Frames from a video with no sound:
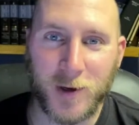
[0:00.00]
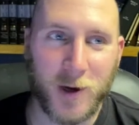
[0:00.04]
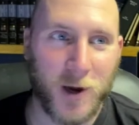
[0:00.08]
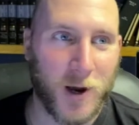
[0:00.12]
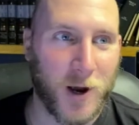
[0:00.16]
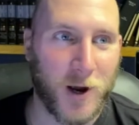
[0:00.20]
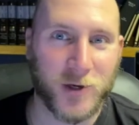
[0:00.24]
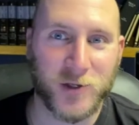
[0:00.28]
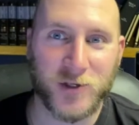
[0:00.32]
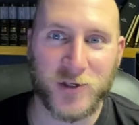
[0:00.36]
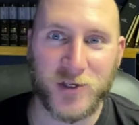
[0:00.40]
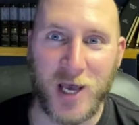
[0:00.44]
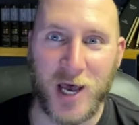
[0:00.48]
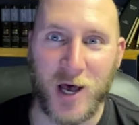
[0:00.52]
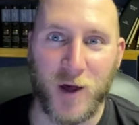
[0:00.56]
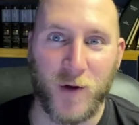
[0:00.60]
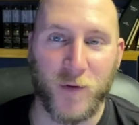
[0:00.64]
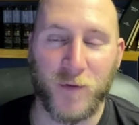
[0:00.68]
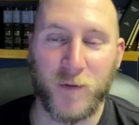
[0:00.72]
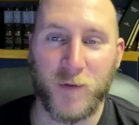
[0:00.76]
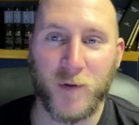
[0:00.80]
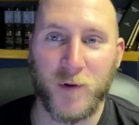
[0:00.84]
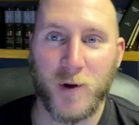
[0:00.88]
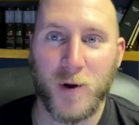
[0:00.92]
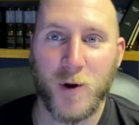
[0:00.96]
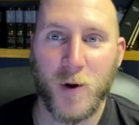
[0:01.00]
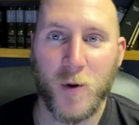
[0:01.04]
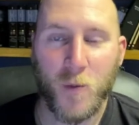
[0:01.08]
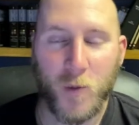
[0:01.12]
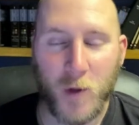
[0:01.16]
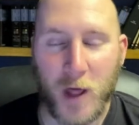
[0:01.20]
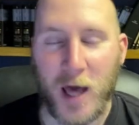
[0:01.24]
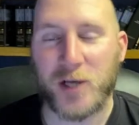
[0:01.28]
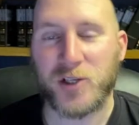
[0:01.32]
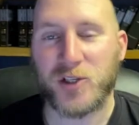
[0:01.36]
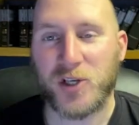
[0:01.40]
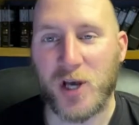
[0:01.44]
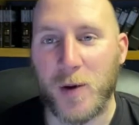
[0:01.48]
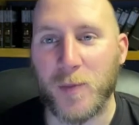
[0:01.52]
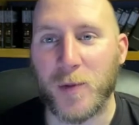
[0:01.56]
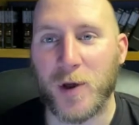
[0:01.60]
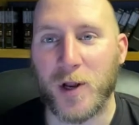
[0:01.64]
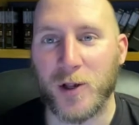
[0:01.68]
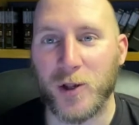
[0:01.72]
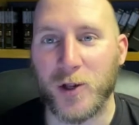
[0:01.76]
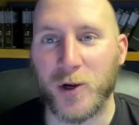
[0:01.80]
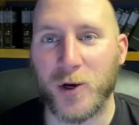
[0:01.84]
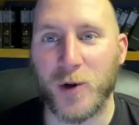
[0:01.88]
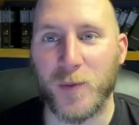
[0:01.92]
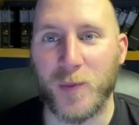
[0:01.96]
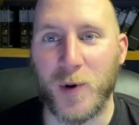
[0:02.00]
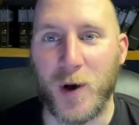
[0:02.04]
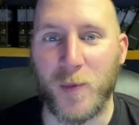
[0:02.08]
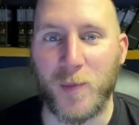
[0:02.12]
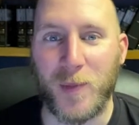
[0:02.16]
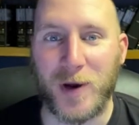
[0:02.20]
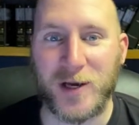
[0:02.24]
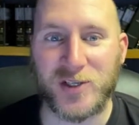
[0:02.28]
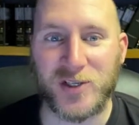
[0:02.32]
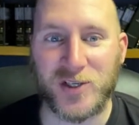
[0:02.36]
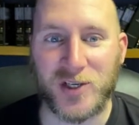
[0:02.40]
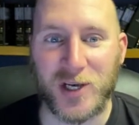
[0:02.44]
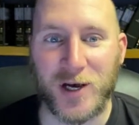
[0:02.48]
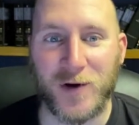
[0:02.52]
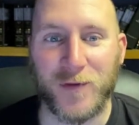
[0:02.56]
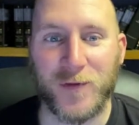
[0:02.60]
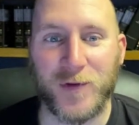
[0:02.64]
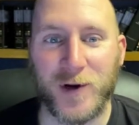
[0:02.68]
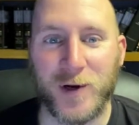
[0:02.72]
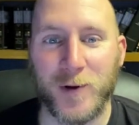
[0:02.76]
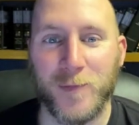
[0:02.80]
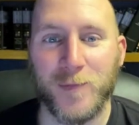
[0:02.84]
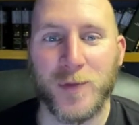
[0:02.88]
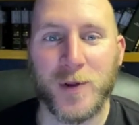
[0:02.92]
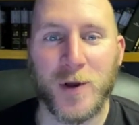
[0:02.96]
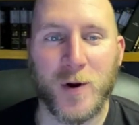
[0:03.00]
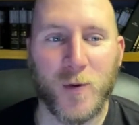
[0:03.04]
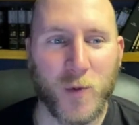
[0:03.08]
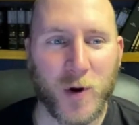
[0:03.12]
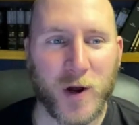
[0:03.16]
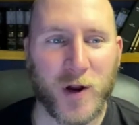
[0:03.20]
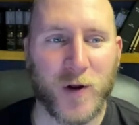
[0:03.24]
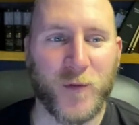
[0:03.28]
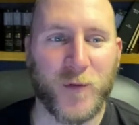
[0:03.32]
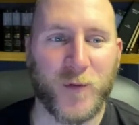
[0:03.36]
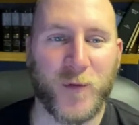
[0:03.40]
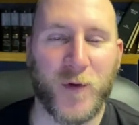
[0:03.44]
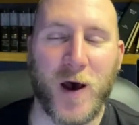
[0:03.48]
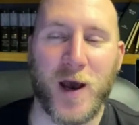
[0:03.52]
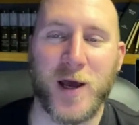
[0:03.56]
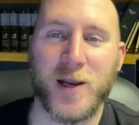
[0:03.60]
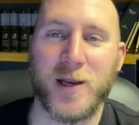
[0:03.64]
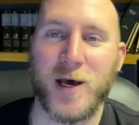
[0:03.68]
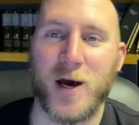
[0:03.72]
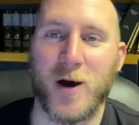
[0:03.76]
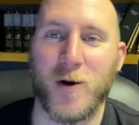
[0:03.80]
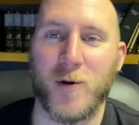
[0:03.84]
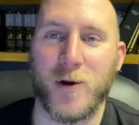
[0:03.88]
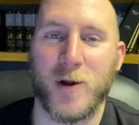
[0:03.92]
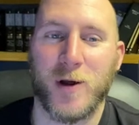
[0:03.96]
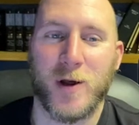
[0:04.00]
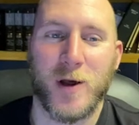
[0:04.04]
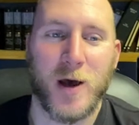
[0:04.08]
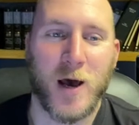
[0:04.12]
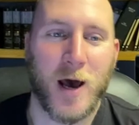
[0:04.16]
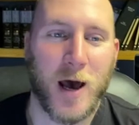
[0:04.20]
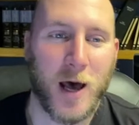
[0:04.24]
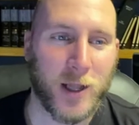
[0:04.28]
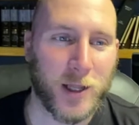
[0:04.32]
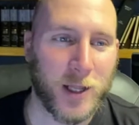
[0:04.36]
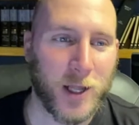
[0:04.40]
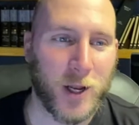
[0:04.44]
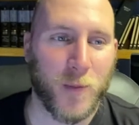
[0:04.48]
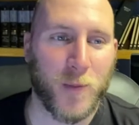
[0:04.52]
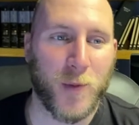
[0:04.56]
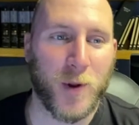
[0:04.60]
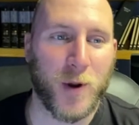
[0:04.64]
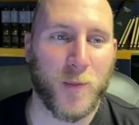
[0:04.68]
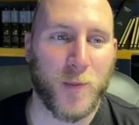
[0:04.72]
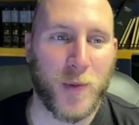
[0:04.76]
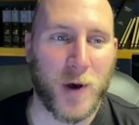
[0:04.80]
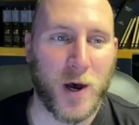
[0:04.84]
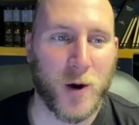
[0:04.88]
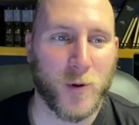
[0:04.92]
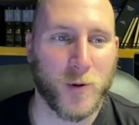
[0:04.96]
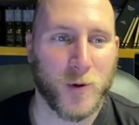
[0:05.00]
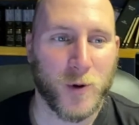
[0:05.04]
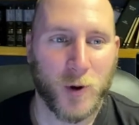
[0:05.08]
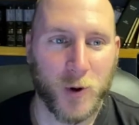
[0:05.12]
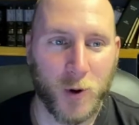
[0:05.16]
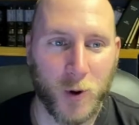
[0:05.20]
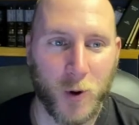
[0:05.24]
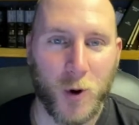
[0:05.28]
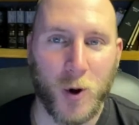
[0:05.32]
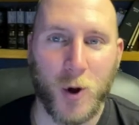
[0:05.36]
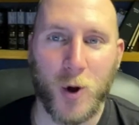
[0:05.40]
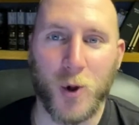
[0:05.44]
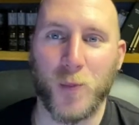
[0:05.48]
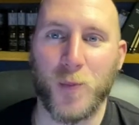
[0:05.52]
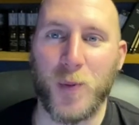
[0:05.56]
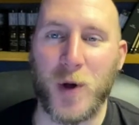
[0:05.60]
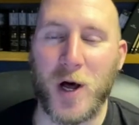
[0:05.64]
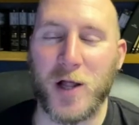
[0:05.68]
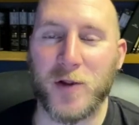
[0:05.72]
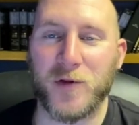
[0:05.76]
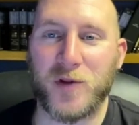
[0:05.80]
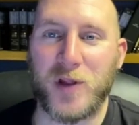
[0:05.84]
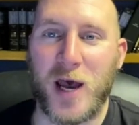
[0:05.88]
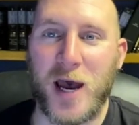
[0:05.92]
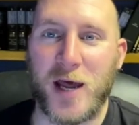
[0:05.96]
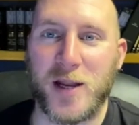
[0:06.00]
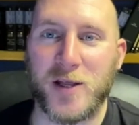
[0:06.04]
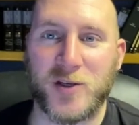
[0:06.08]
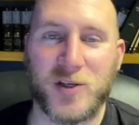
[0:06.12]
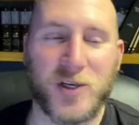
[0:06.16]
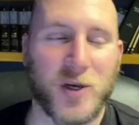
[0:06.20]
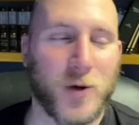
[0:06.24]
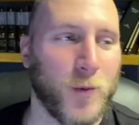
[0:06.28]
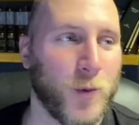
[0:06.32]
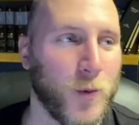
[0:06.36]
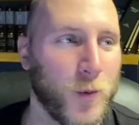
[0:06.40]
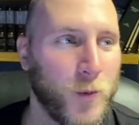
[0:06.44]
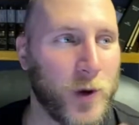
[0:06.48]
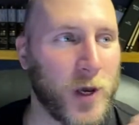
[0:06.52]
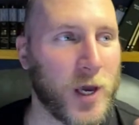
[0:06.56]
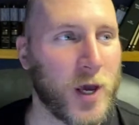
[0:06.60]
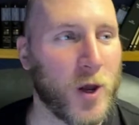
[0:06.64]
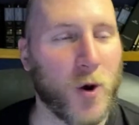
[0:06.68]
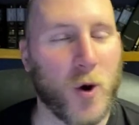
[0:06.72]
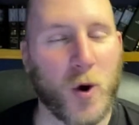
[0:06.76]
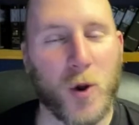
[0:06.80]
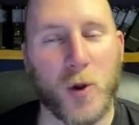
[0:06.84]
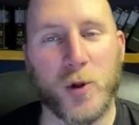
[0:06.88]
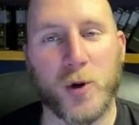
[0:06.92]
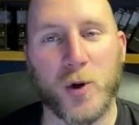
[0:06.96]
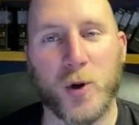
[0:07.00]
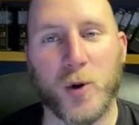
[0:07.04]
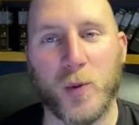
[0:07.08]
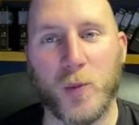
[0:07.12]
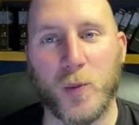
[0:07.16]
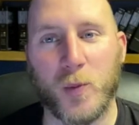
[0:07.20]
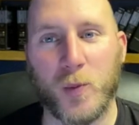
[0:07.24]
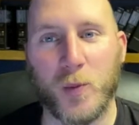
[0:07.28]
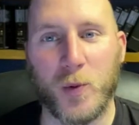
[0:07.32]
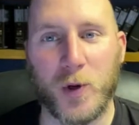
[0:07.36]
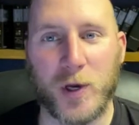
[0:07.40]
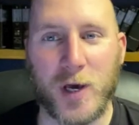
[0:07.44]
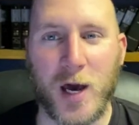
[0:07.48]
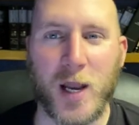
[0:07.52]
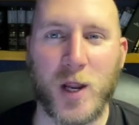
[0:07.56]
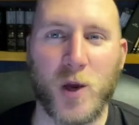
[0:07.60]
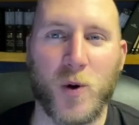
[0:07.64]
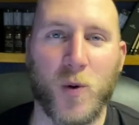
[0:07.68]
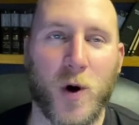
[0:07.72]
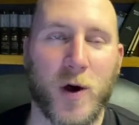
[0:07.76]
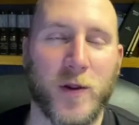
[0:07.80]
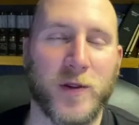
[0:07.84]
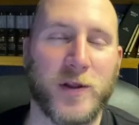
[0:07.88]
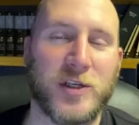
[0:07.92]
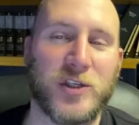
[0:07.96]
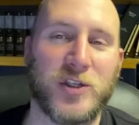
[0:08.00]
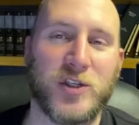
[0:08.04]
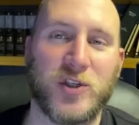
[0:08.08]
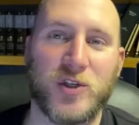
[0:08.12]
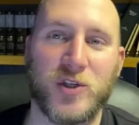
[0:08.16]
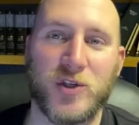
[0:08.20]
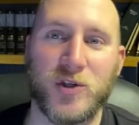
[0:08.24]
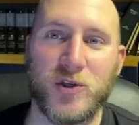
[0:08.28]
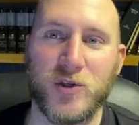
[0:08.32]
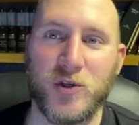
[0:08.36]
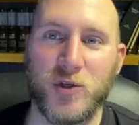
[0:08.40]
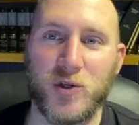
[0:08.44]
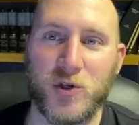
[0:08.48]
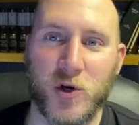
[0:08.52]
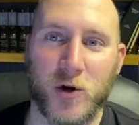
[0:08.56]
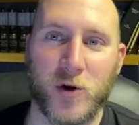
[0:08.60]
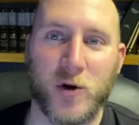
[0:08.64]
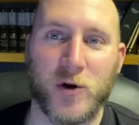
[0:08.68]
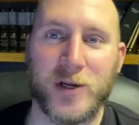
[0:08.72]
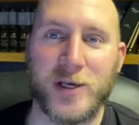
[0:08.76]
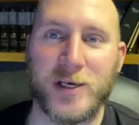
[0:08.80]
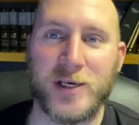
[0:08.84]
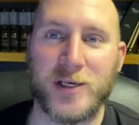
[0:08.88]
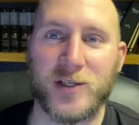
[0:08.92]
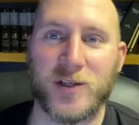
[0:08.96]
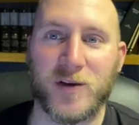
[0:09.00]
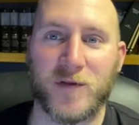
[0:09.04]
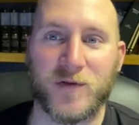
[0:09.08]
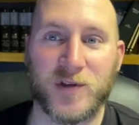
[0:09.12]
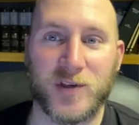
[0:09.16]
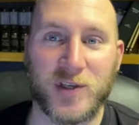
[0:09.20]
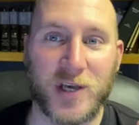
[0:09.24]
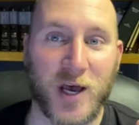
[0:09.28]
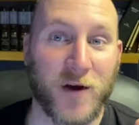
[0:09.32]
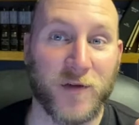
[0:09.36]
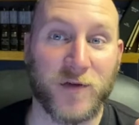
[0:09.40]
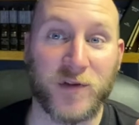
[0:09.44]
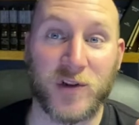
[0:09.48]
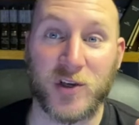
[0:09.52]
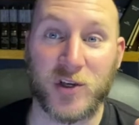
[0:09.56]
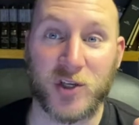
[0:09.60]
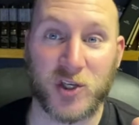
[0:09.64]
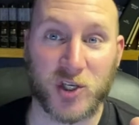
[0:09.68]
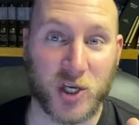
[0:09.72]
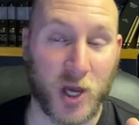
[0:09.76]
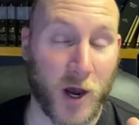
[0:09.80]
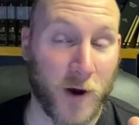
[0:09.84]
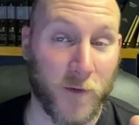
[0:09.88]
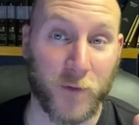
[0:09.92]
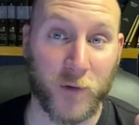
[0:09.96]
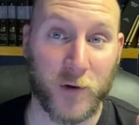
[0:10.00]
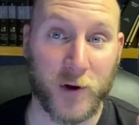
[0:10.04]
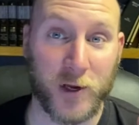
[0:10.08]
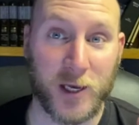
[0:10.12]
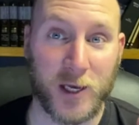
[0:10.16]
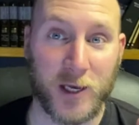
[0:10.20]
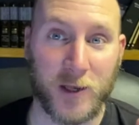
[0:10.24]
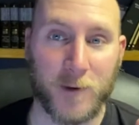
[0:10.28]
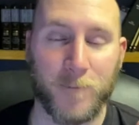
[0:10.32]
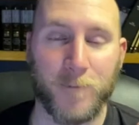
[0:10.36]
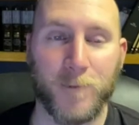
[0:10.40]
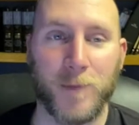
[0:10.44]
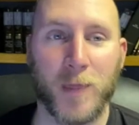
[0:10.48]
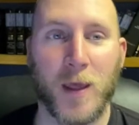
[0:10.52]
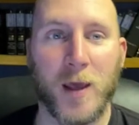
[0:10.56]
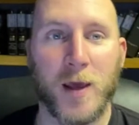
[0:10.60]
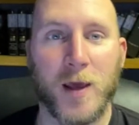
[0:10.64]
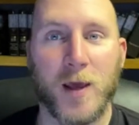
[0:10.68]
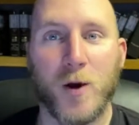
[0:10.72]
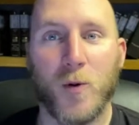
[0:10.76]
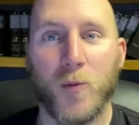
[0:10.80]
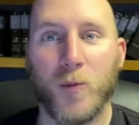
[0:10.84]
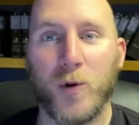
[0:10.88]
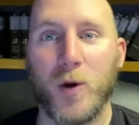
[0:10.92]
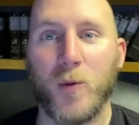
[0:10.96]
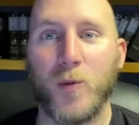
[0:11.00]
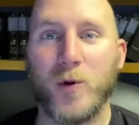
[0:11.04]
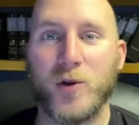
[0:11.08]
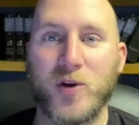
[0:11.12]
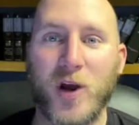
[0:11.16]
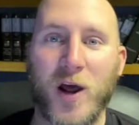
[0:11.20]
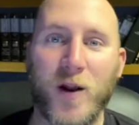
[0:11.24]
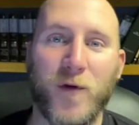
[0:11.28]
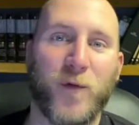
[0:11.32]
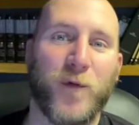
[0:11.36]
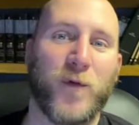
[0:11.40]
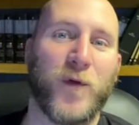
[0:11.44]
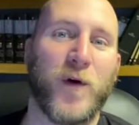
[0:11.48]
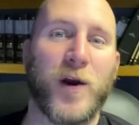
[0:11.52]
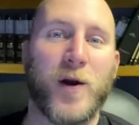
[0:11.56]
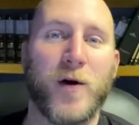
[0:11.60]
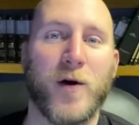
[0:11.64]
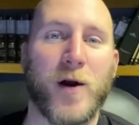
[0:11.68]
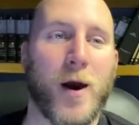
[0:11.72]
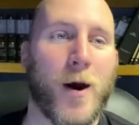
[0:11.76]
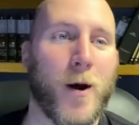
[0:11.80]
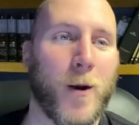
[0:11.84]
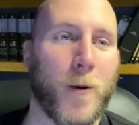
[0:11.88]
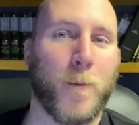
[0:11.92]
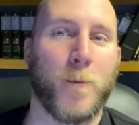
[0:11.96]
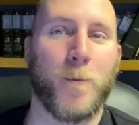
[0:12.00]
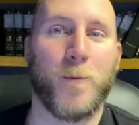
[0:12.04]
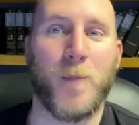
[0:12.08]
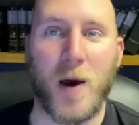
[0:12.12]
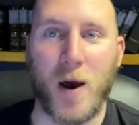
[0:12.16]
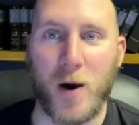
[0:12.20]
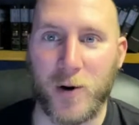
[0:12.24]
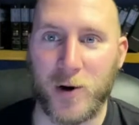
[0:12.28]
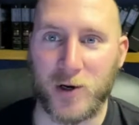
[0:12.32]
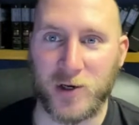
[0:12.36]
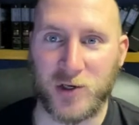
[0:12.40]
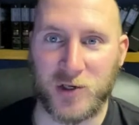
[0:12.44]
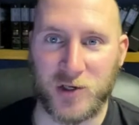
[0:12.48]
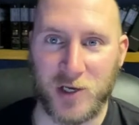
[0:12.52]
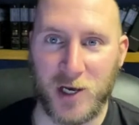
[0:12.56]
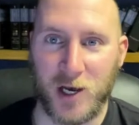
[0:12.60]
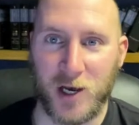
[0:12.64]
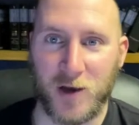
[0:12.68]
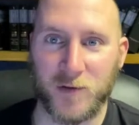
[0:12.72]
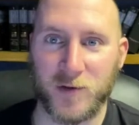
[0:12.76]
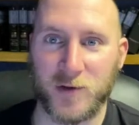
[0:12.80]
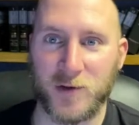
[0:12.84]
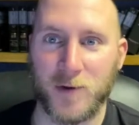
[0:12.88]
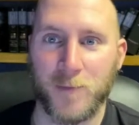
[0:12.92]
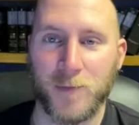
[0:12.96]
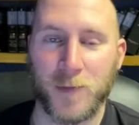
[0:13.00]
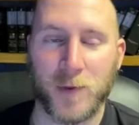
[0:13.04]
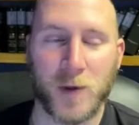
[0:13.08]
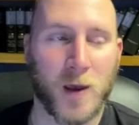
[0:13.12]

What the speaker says: ourselves. Well, actually, I'm gonna learn about myself here. We're gonna find out a little bit about Old Bald Dad. You see, when we get older, we kind of go on these journeys of self-discovery, and we try to figure out about ourselves.